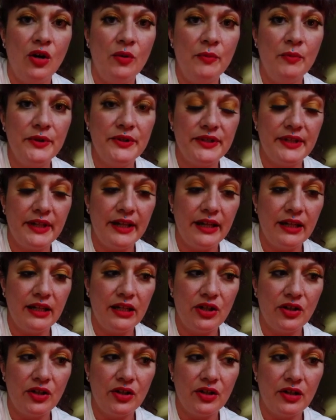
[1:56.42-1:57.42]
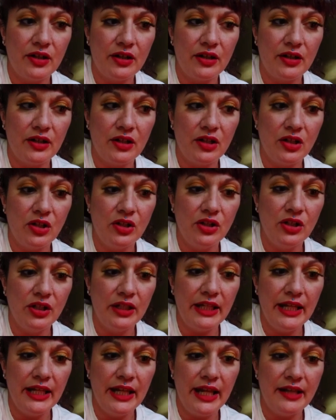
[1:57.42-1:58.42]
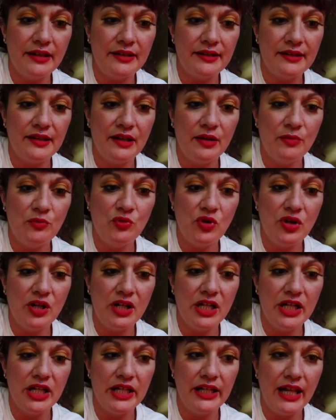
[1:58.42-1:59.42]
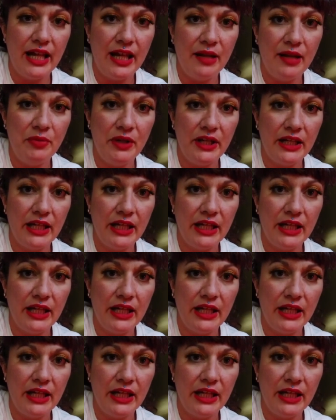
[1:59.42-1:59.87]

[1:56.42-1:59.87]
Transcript: almost like you're looking at someone and